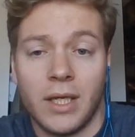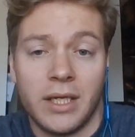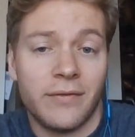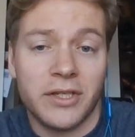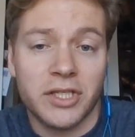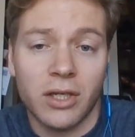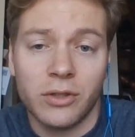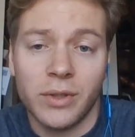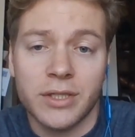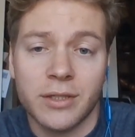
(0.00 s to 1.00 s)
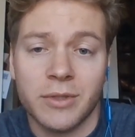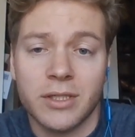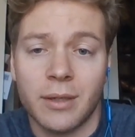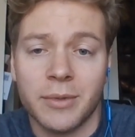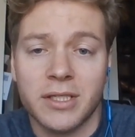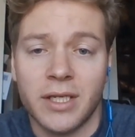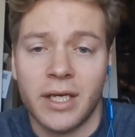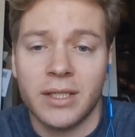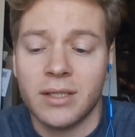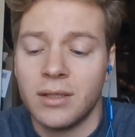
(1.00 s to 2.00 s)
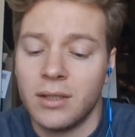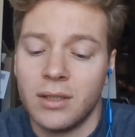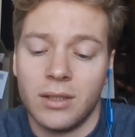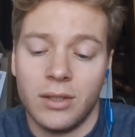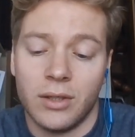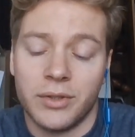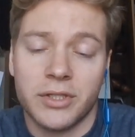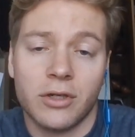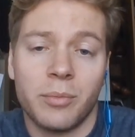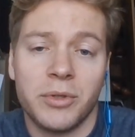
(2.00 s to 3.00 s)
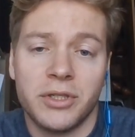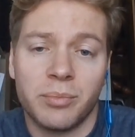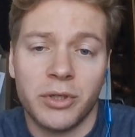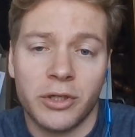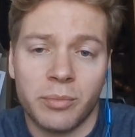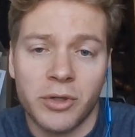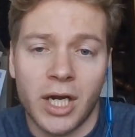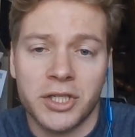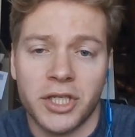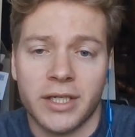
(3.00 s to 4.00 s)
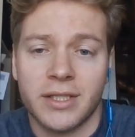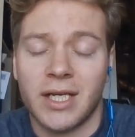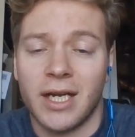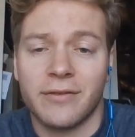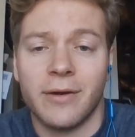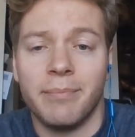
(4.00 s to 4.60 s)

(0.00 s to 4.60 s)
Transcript: evangelicalism to some extent. these are all political projects that kind of